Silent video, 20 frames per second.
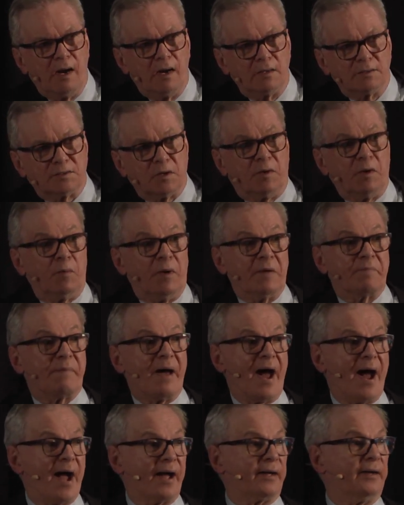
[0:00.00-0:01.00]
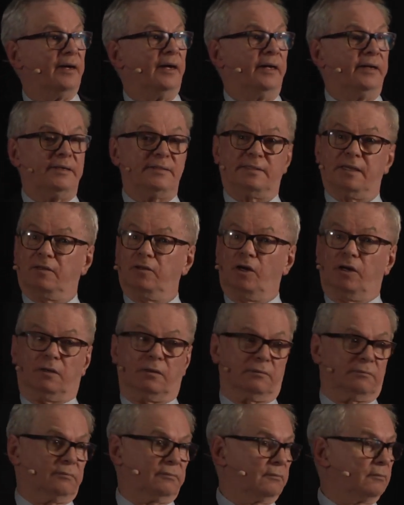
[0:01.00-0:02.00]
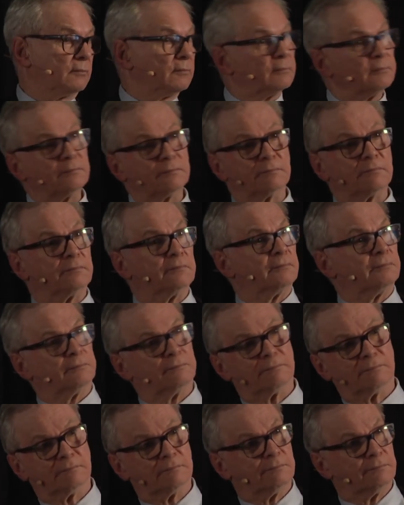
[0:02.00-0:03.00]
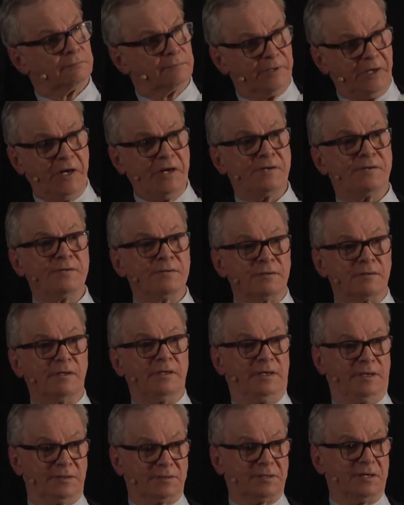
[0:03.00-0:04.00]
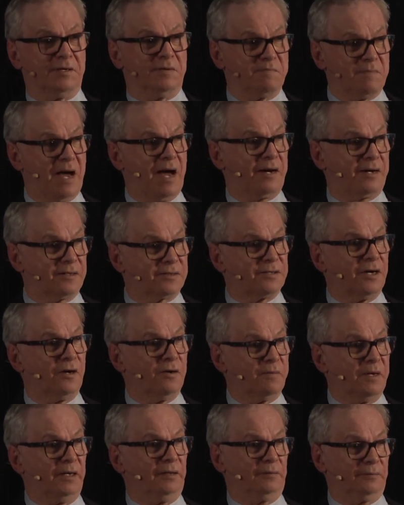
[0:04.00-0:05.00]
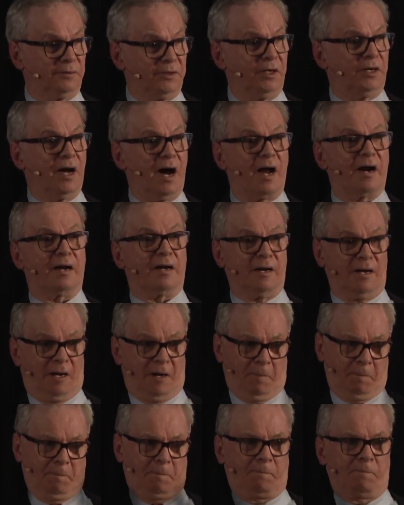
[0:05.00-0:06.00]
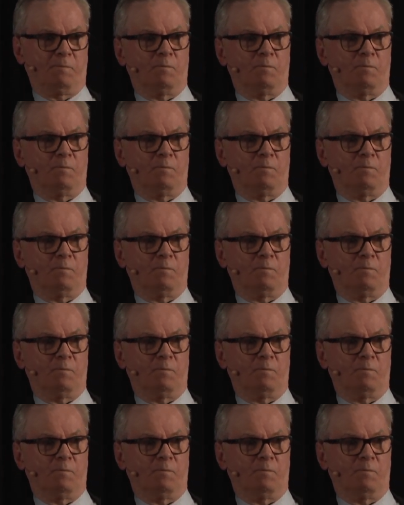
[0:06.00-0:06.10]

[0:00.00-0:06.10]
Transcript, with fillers: So he went back and he said, look, Eden is in Manitoba. You got to come.